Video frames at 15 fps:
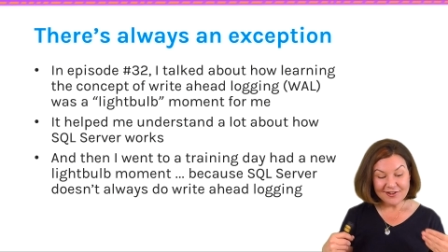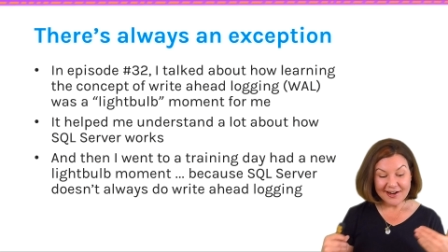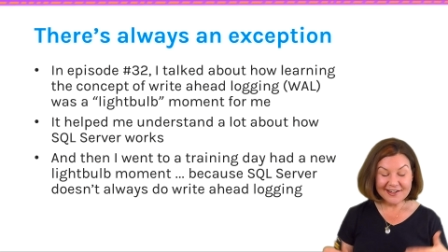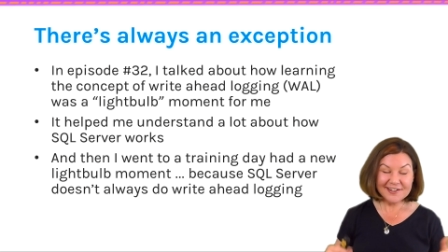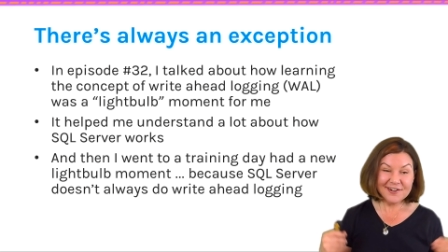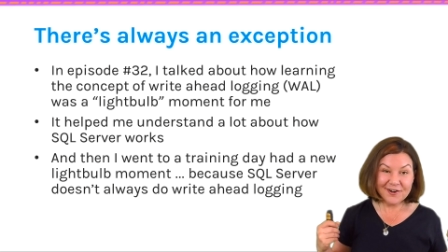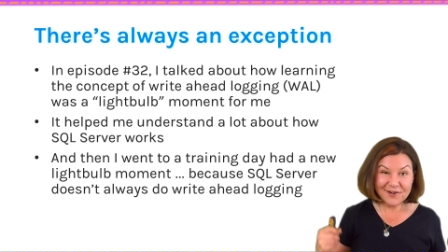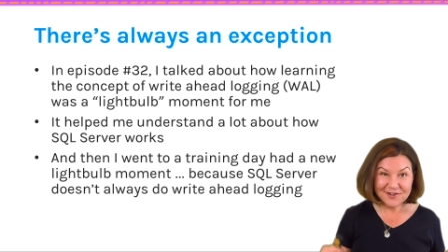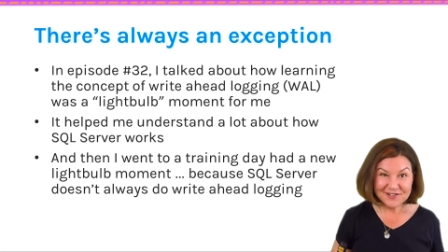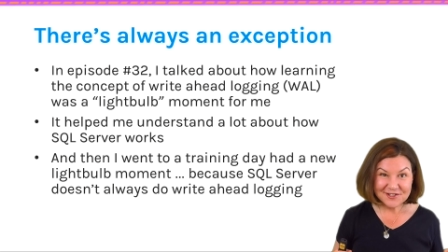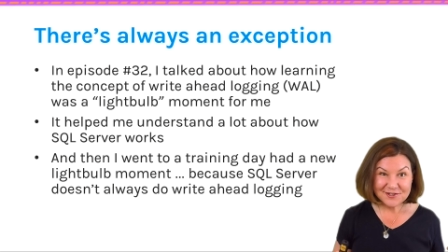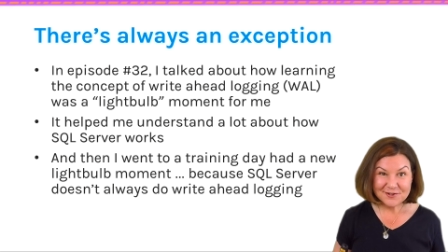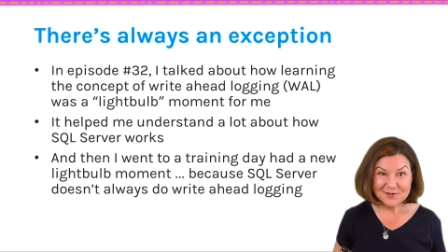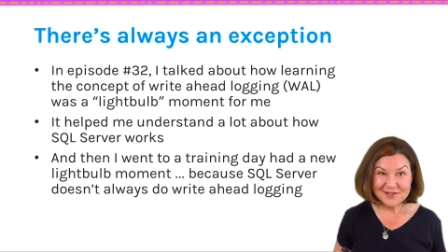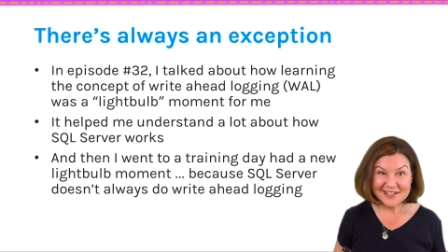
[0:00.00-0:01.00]
I go
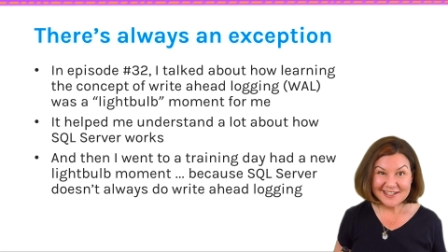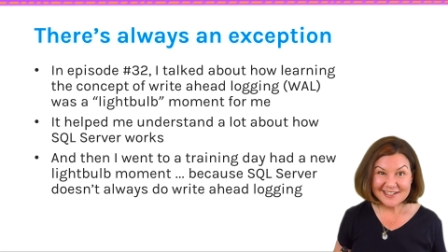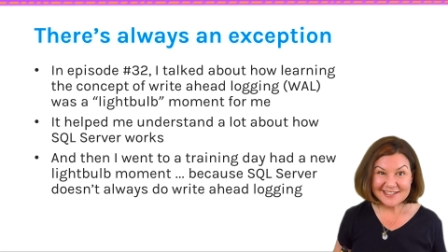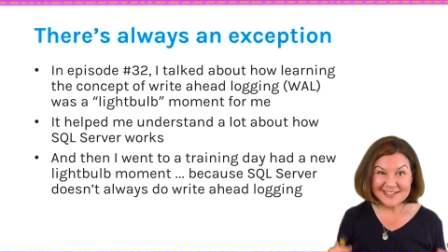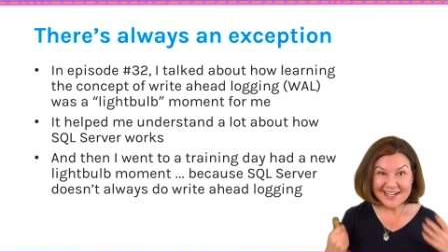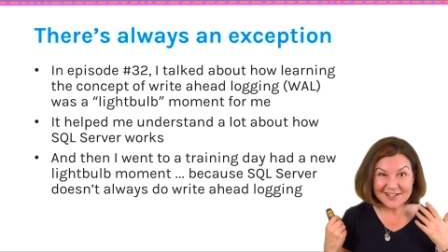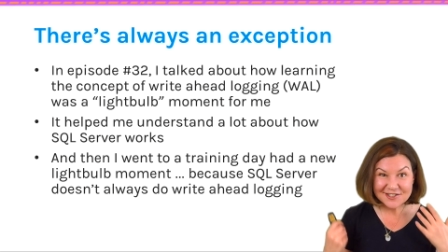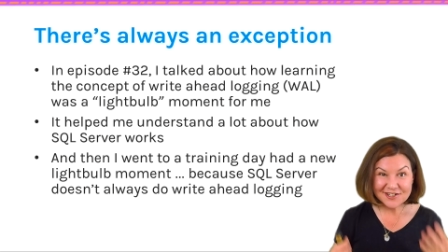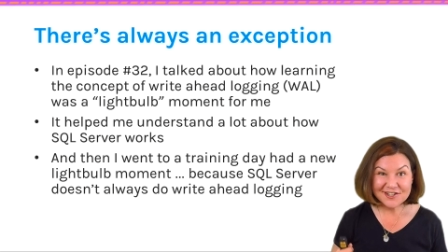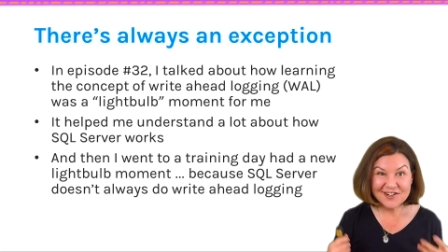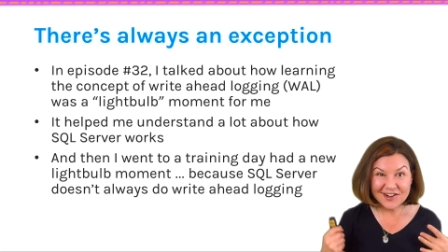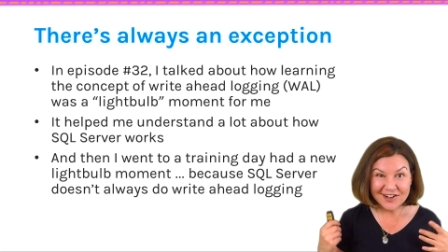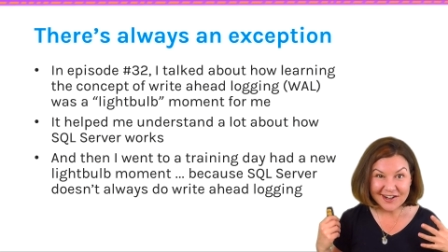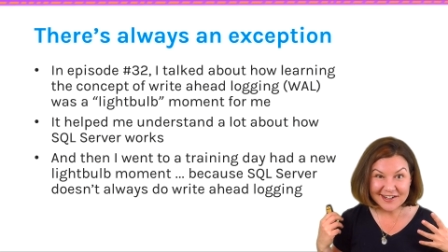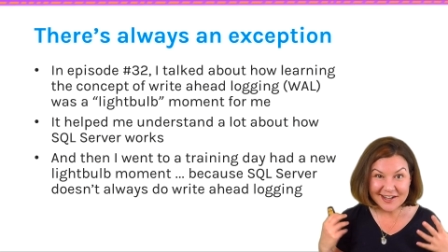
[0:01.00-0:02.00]
to this session
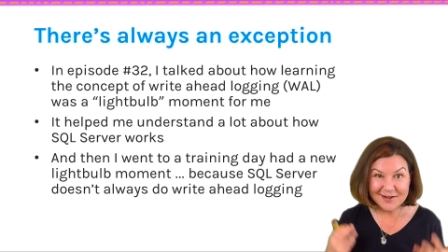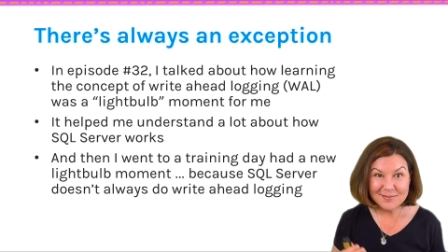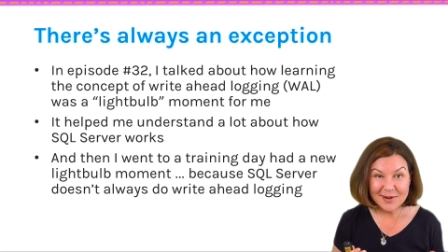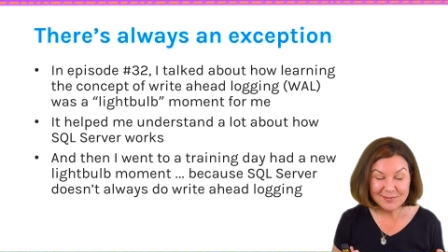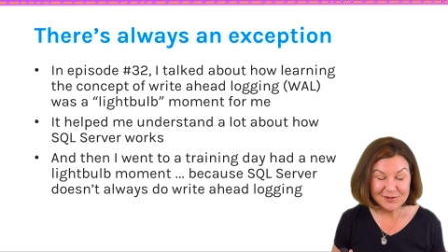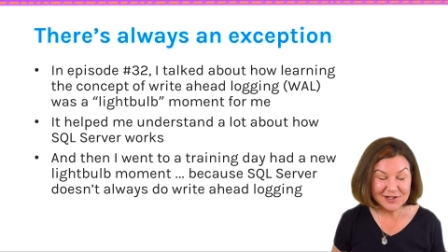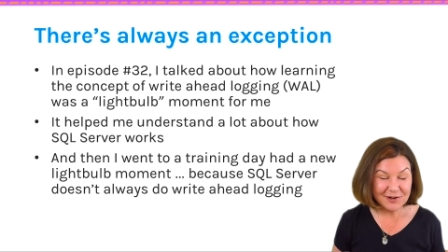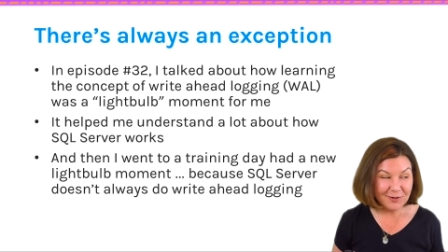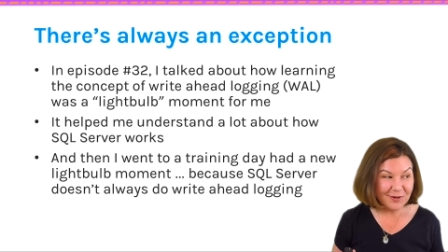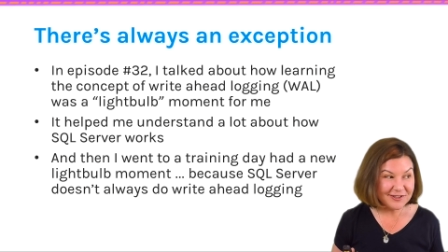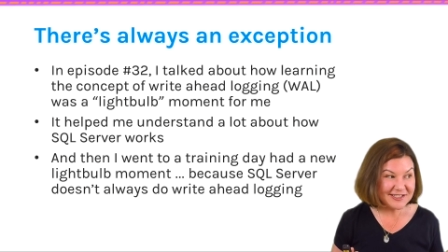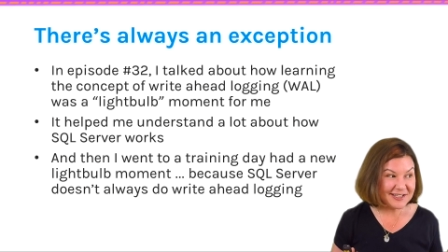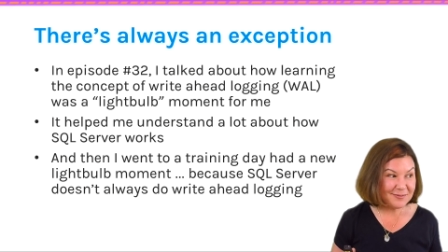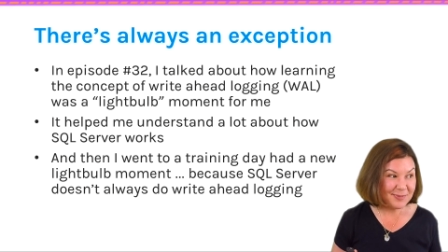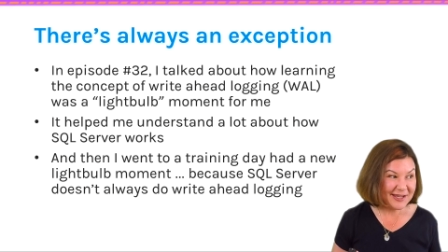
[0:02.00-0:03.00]
on in memory
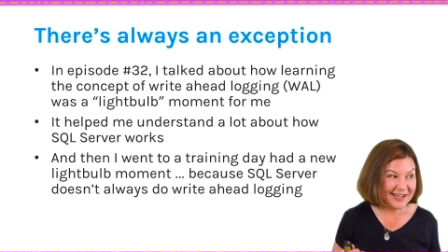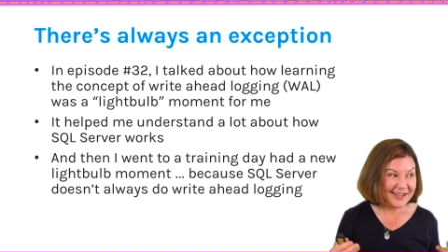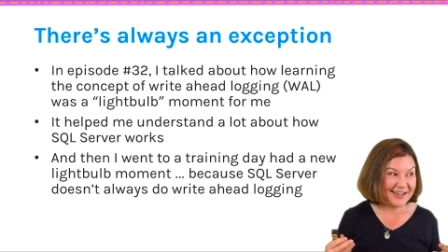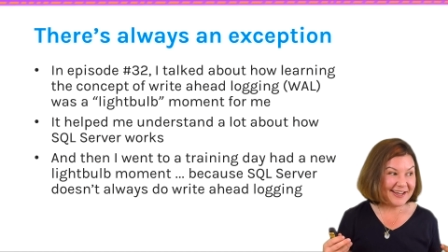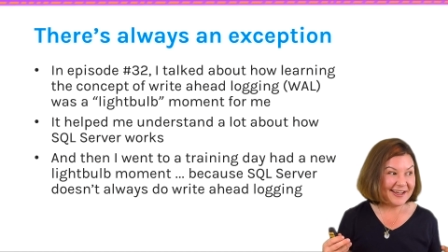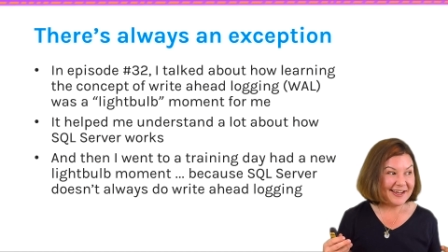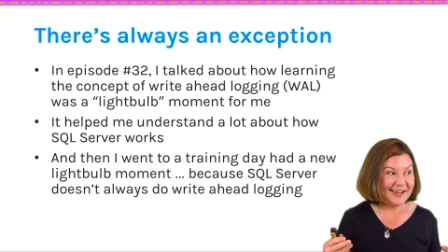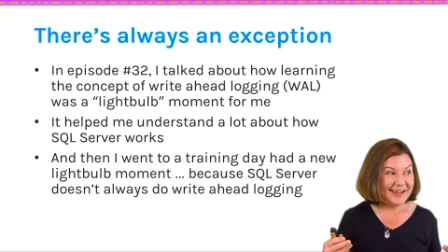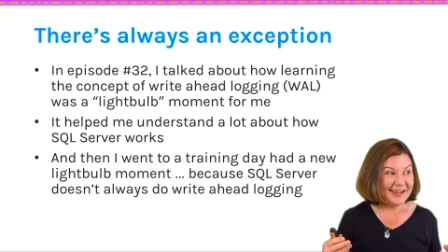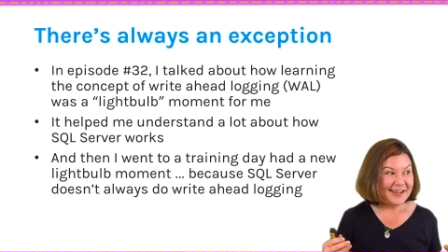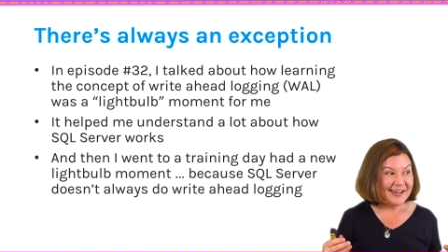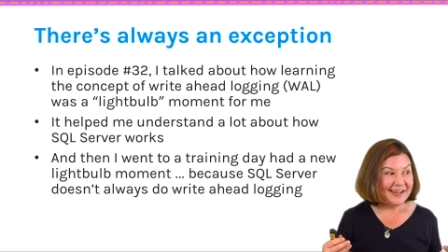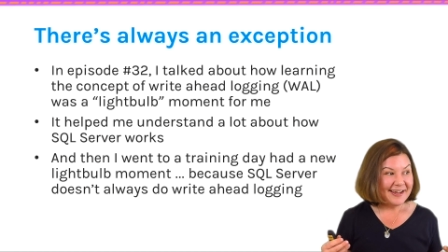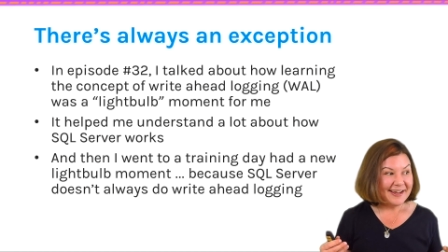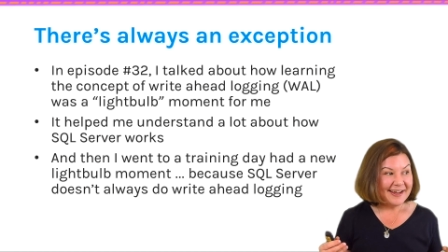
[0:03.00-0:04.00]
OLTP
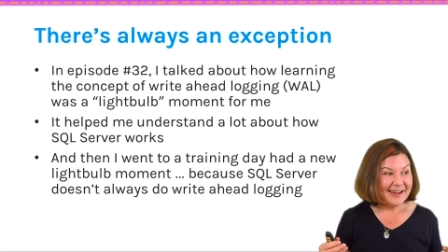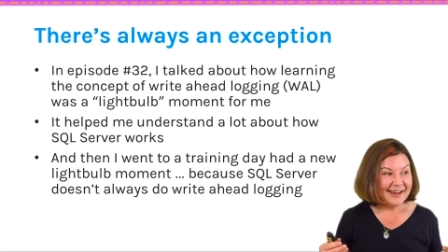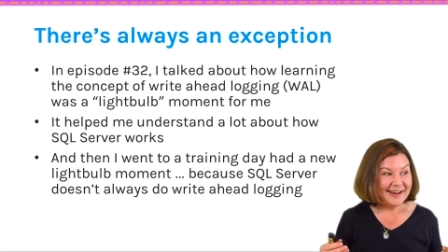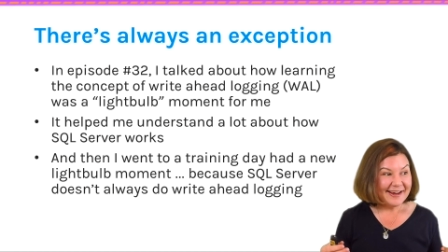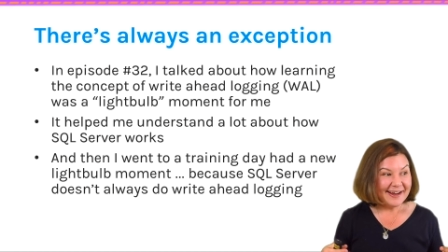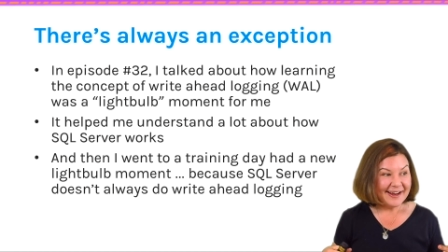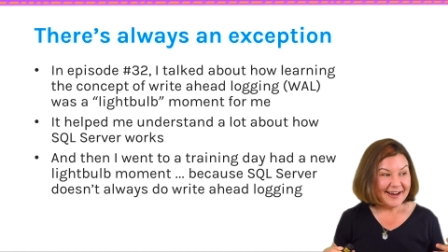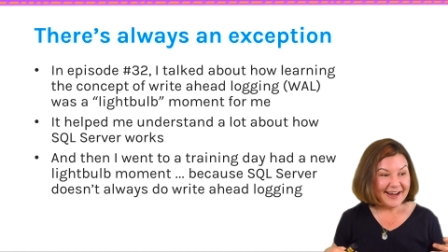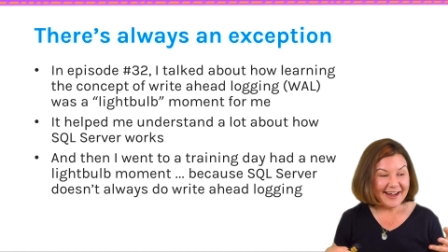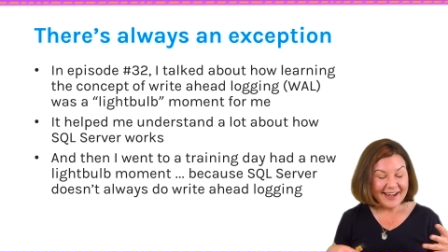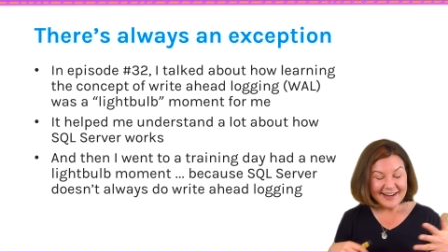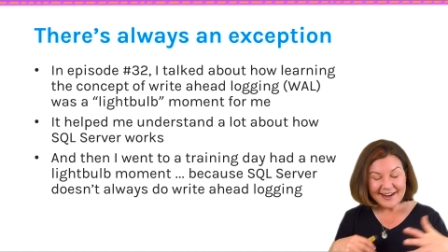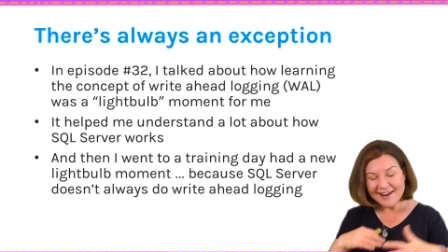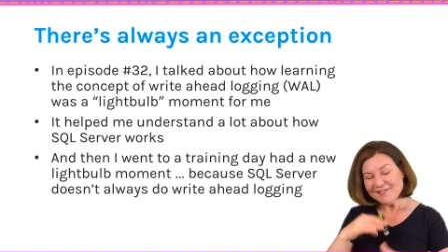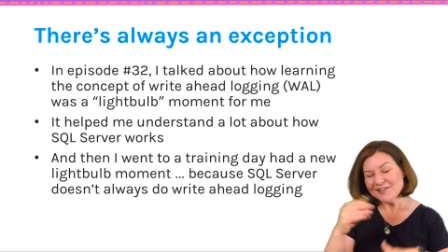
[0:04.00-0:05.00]

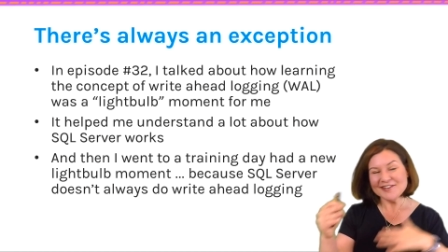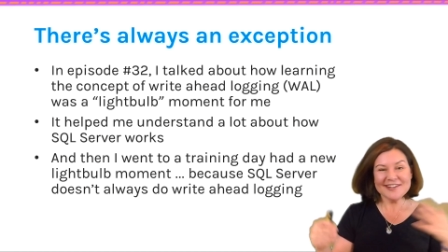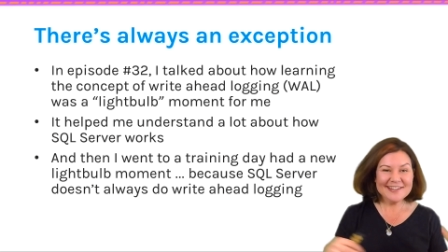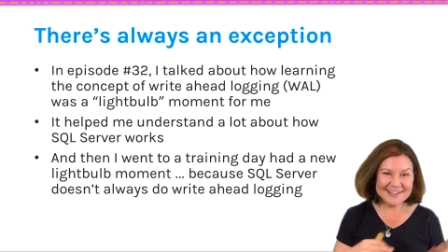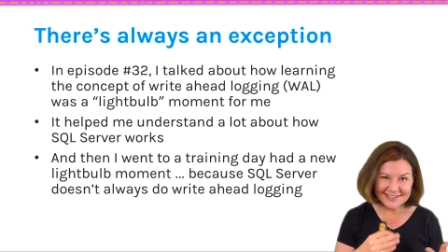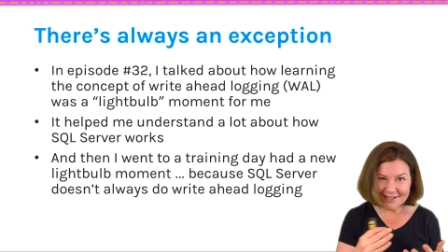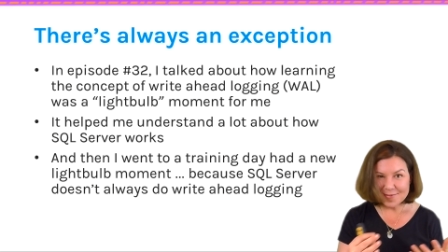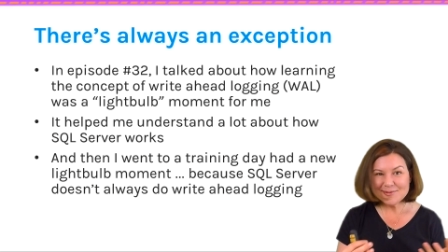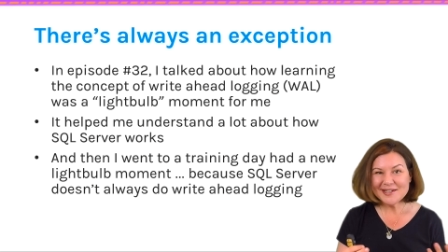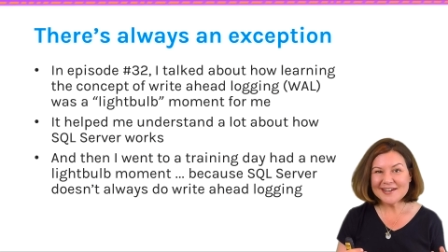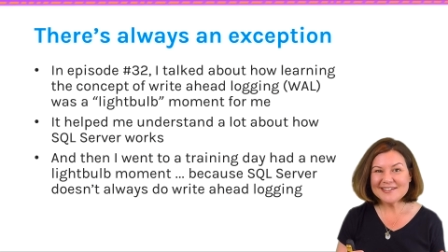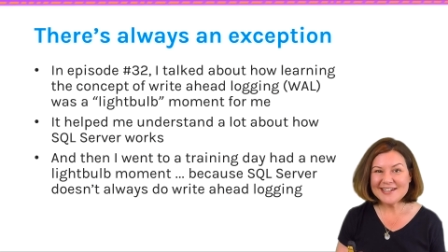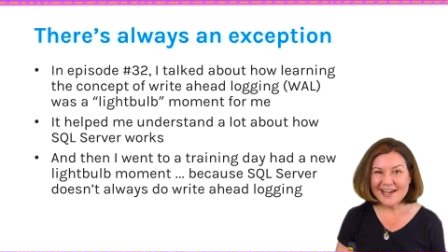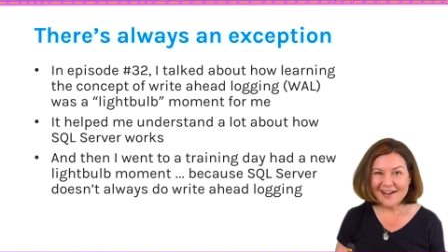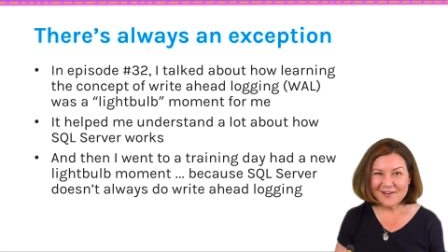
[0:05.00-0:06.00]
and everything is
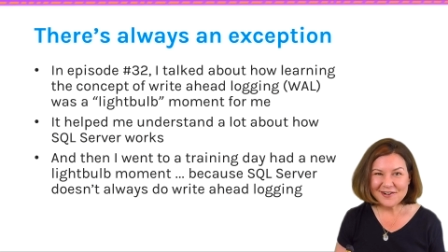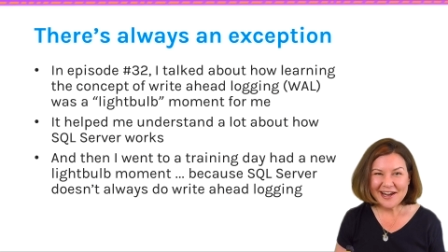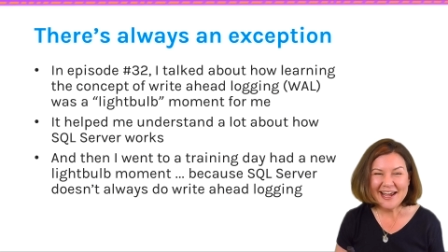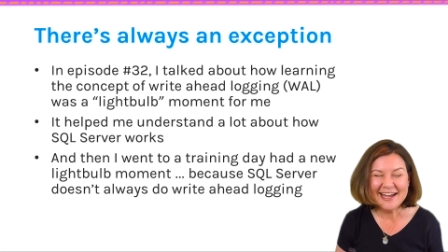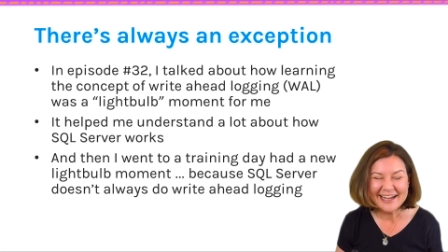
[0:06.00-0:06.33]
upside down.